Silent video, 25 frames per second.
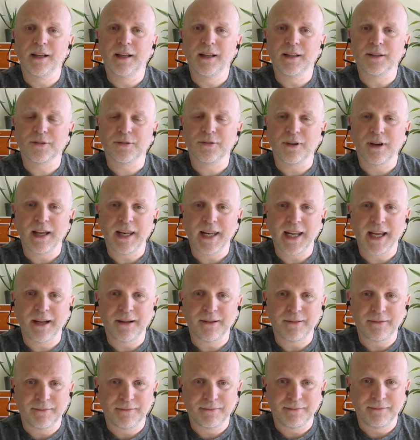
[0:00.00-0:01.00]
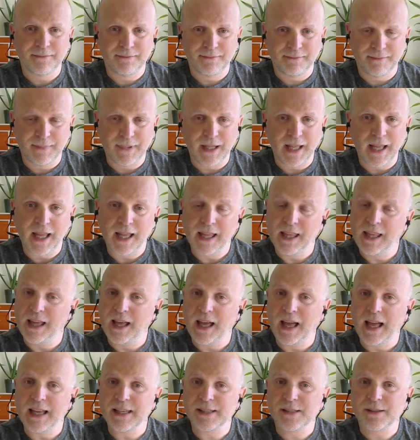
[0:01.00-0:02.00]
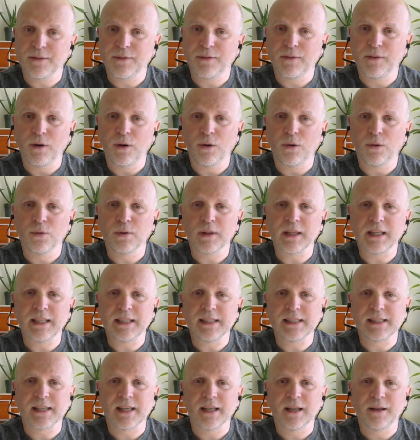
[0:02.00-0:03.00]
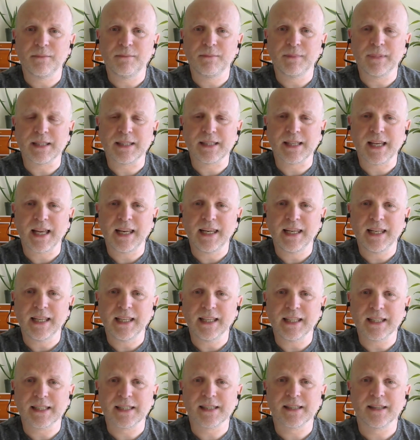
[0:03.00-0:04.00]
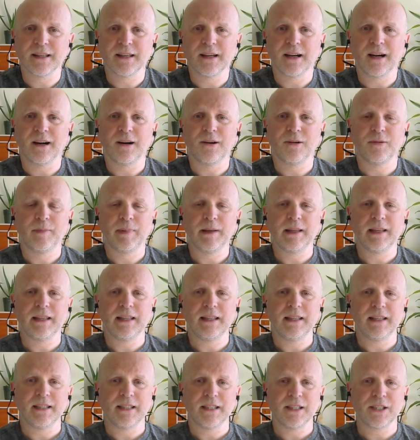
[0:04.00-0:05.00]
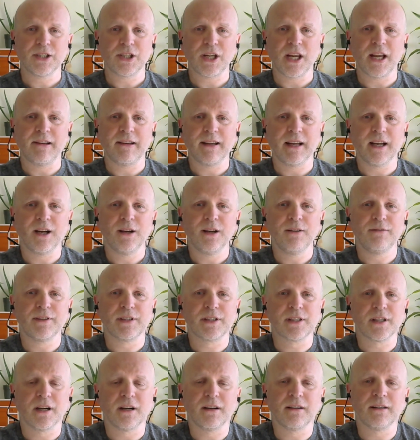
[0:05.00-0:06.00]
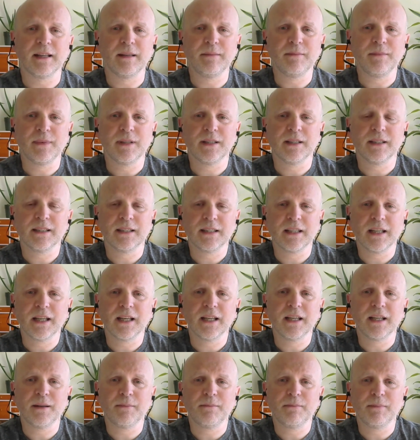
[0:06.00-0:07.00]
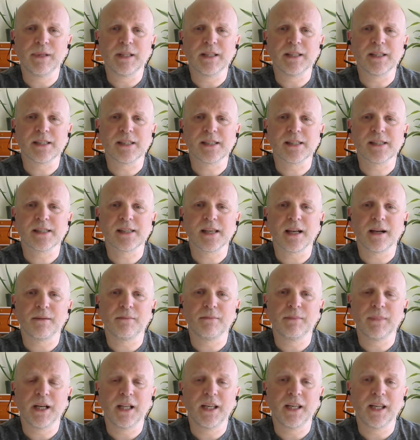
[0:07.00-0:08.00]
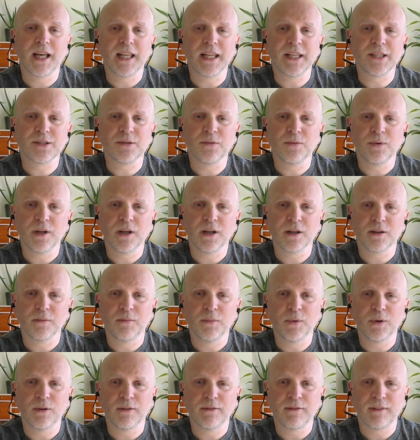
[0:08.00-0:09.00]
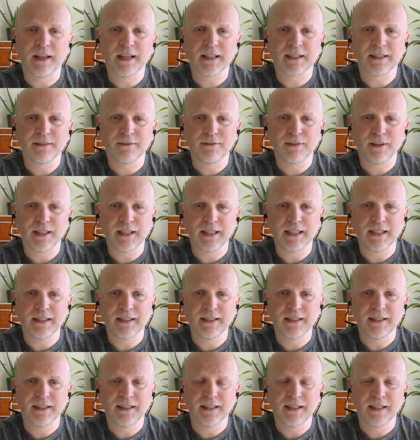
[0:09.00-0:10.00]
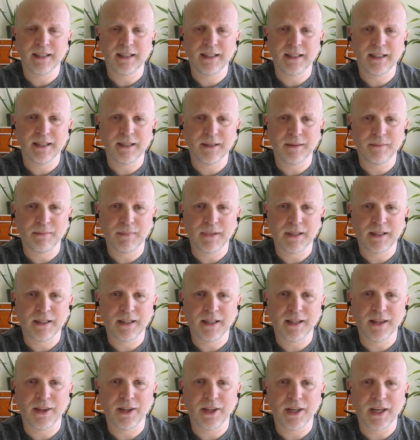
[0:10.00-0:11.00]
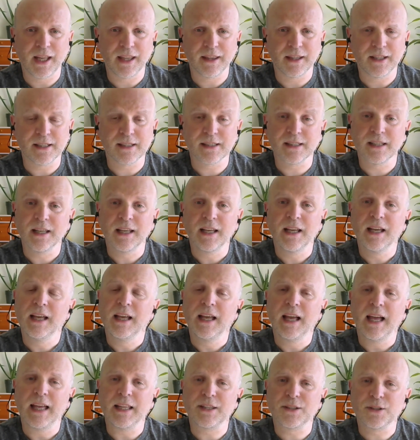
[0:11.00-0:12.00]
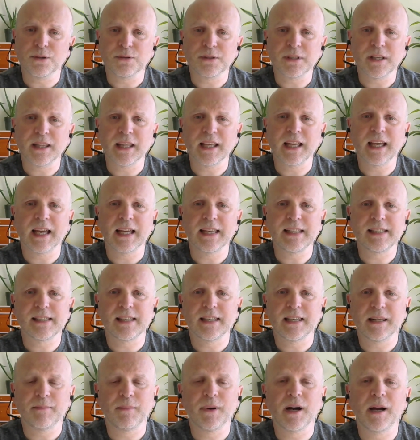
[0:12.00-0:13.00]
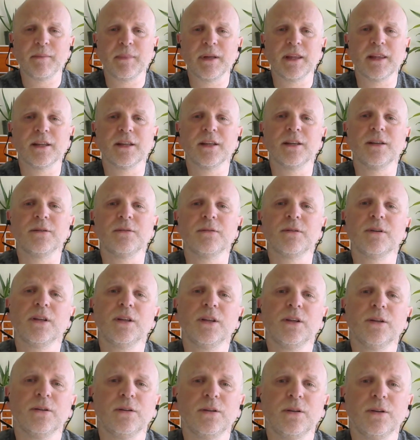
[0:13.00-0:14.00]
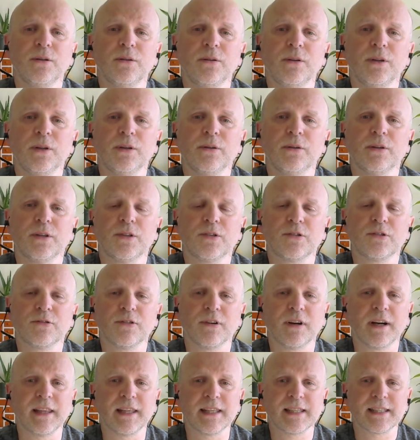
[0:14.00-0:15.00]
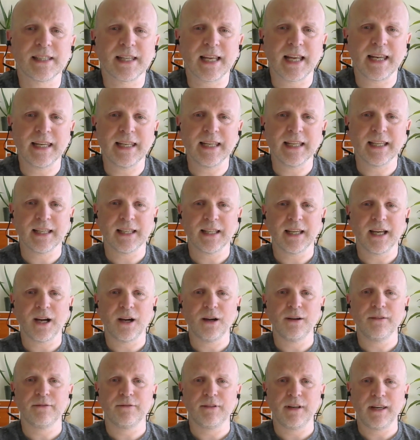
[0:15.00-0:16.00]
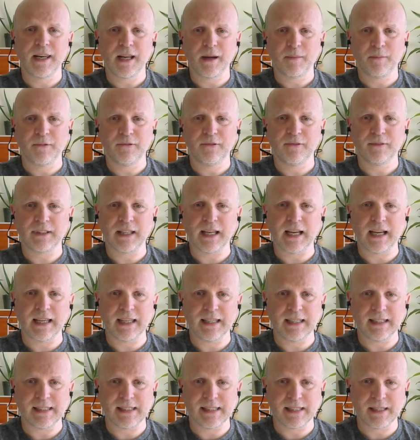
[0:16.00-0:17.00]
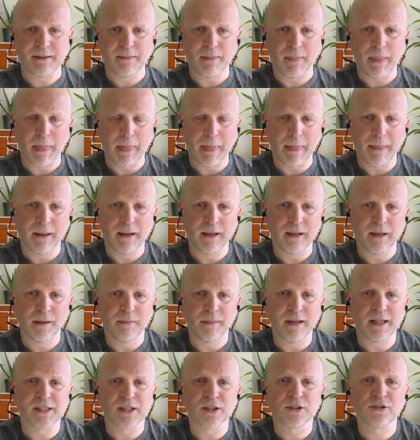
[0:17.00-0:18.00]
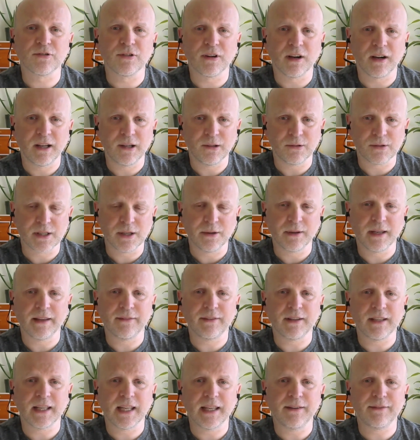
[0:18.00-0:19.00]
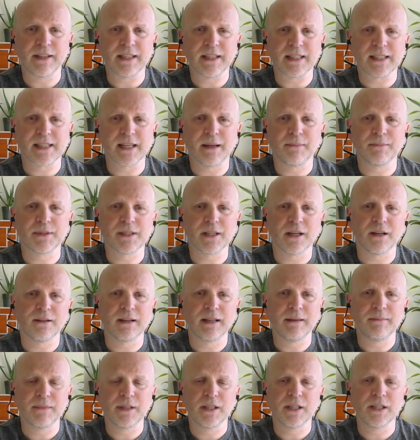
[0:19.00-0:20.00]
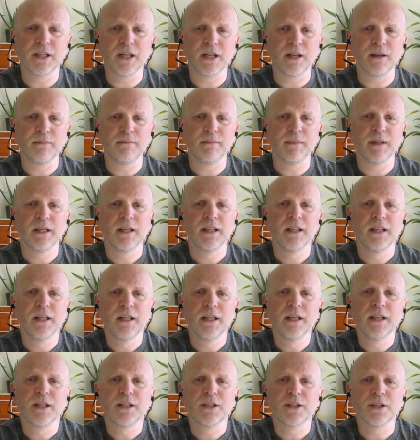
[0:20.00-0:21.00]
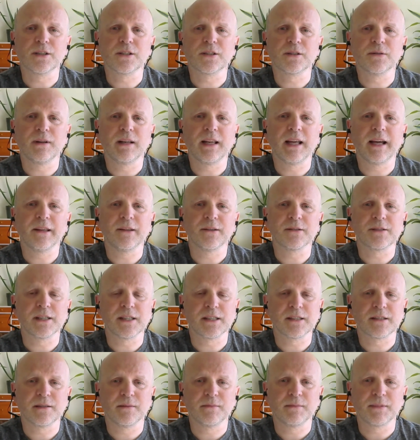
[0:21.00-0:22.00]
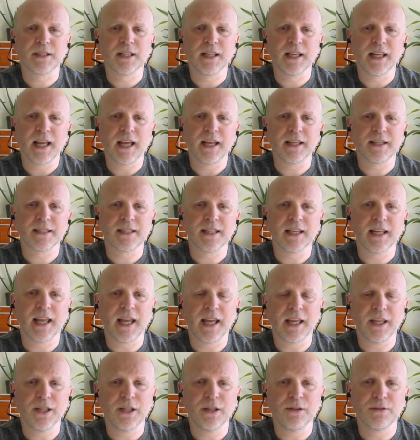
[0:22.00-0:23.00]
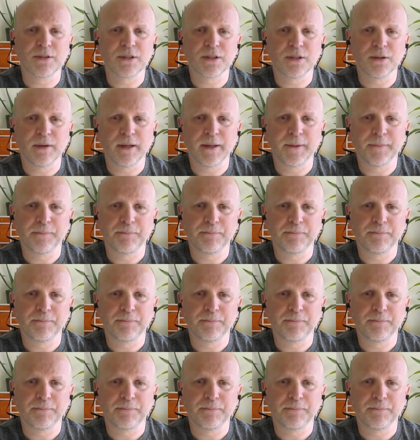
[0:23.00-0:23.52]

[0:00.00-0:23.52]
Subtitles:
try it out. As for all these techniques that I'll be sharing over time, some are likely to work more effectively than others. It's also the case that it might be that you could try this technique over a number of days as a trial. So give it some time just to allow your system to get used to it.